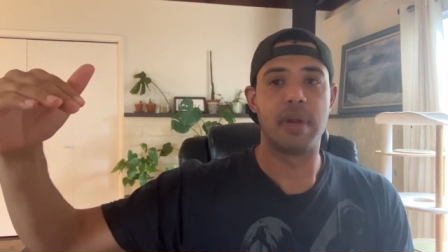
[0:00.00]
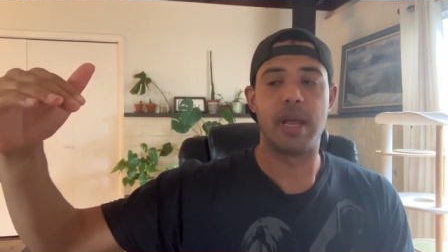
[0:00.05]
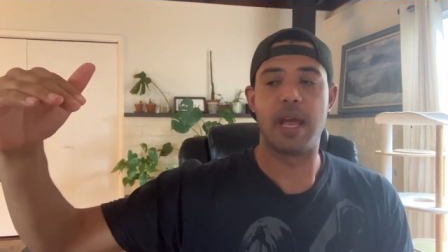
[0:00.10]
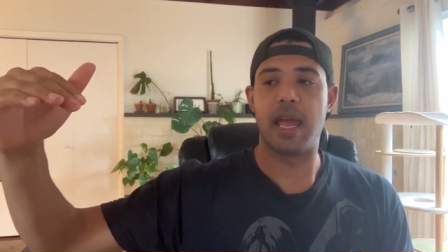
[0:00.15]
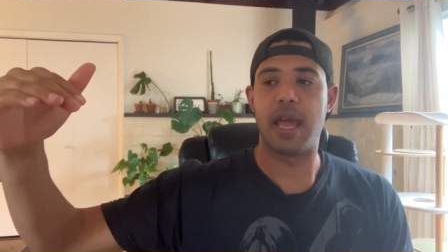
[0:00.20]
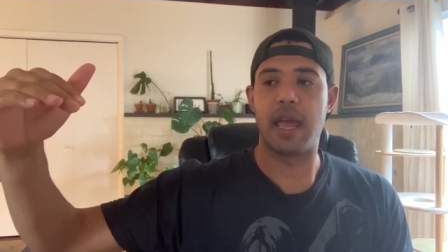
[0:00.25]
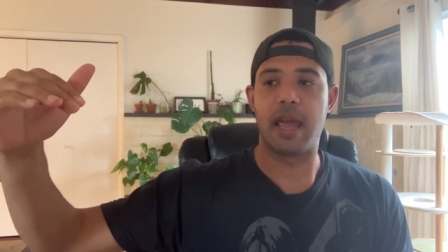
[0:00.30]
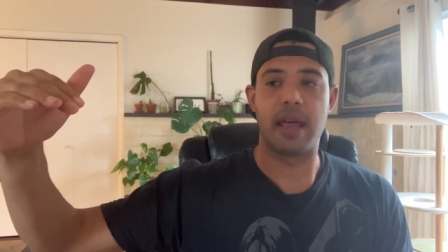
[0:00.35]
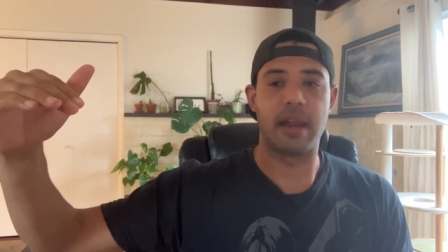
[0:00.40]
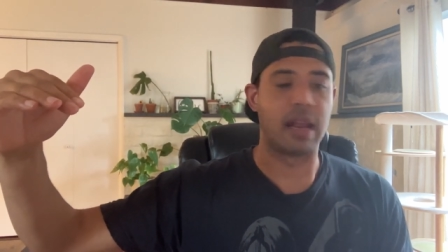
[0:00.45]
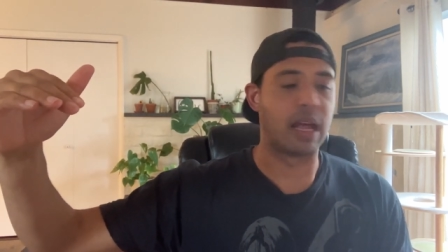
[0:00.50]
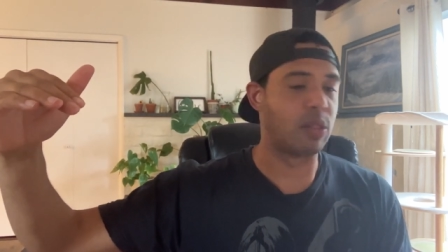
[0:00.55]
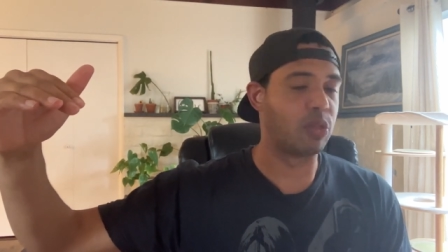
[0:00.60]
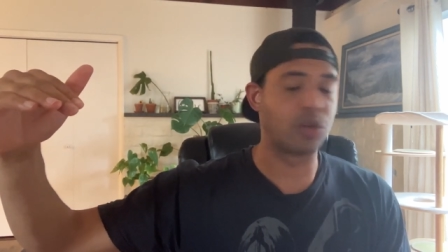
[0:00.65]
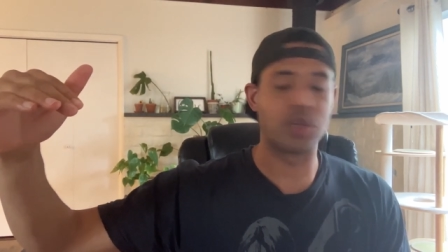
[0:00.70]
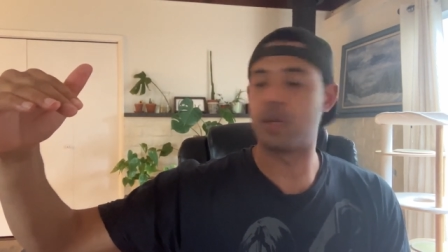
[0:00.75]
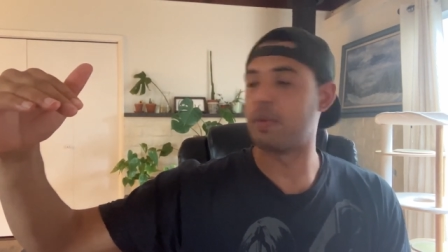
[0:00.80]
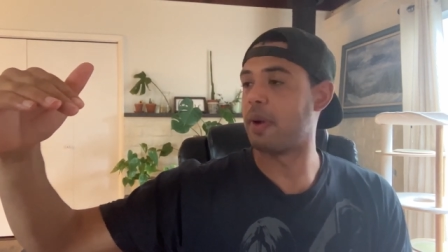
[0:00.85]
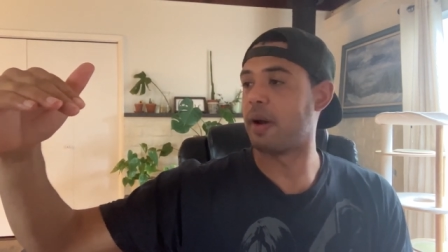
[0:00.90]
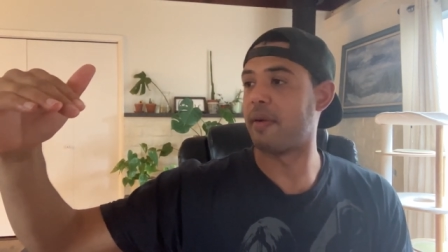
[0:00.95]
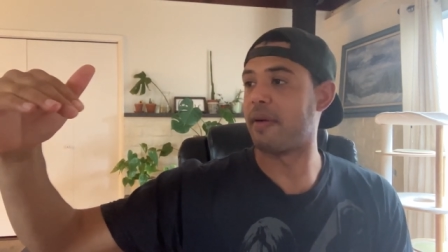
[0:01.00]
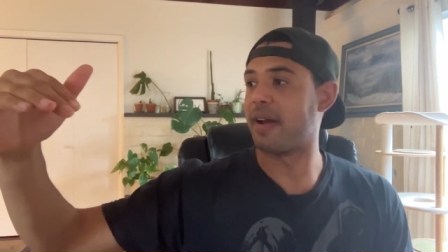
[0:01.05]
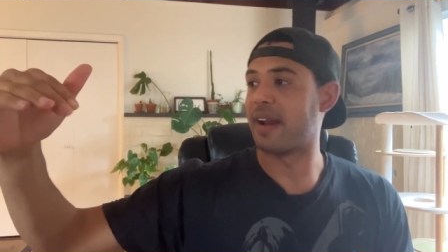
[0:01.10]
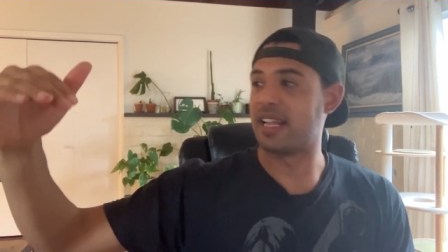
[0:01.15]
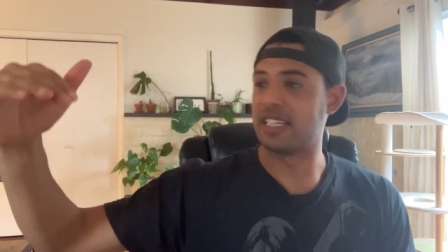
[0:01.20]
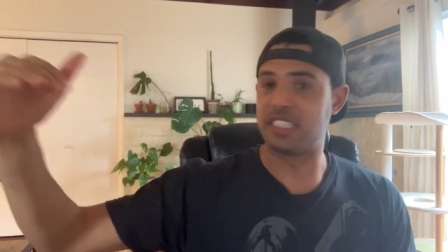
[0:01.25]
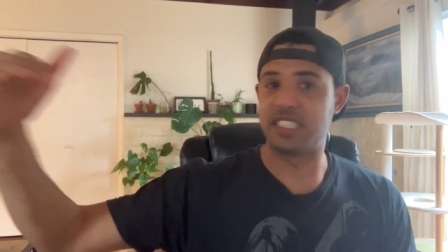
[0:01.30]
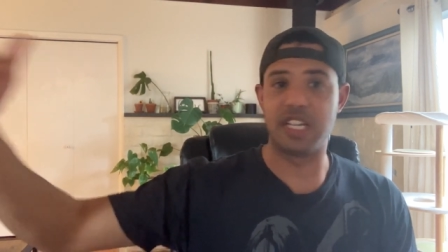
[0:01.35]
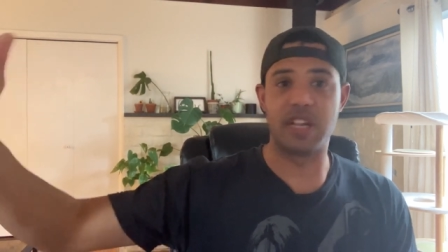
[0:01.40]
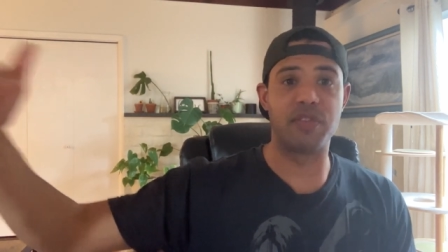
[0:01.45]
and I look to my right, I
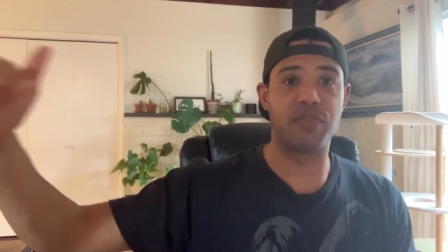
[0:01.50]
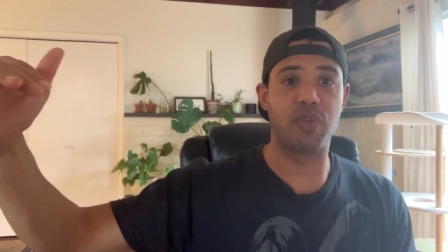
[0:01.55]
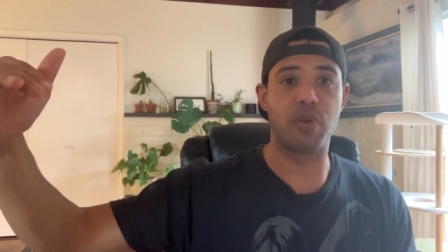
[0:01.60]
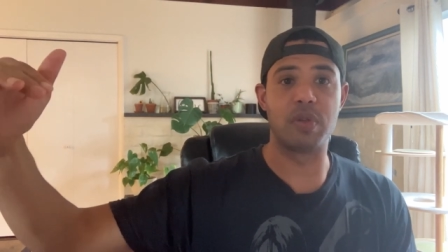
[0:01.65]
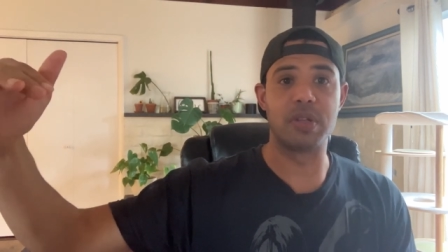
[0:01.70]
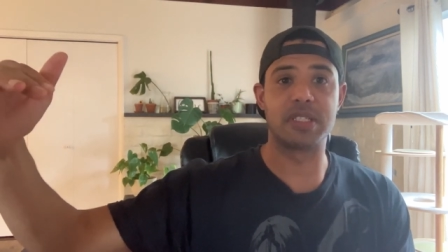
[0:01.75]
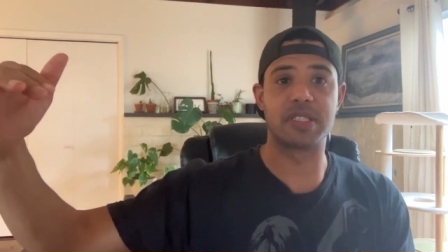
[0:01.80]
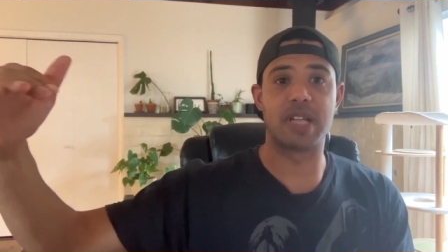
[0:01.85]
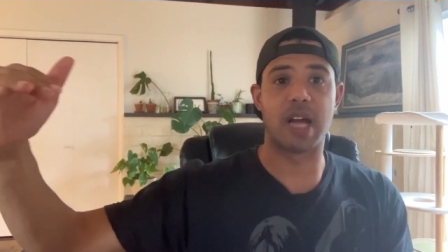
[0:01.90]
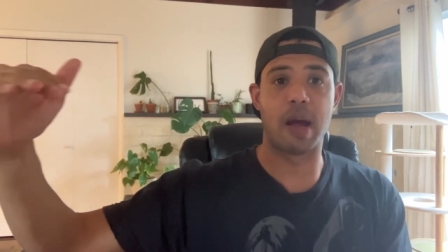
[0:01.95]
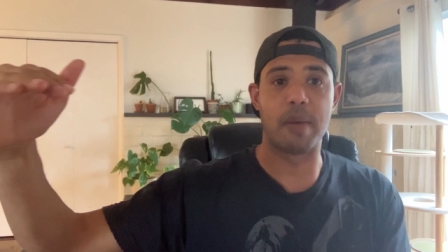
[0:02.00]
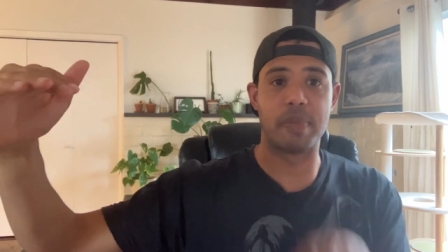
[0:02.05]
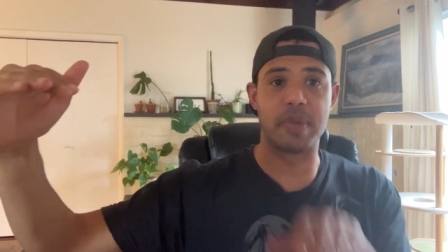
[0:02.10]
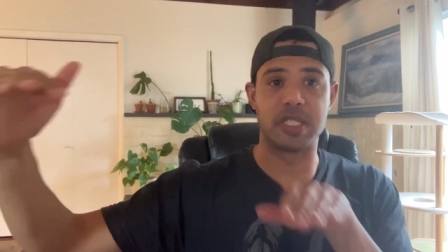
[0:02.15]
see it fully stopped.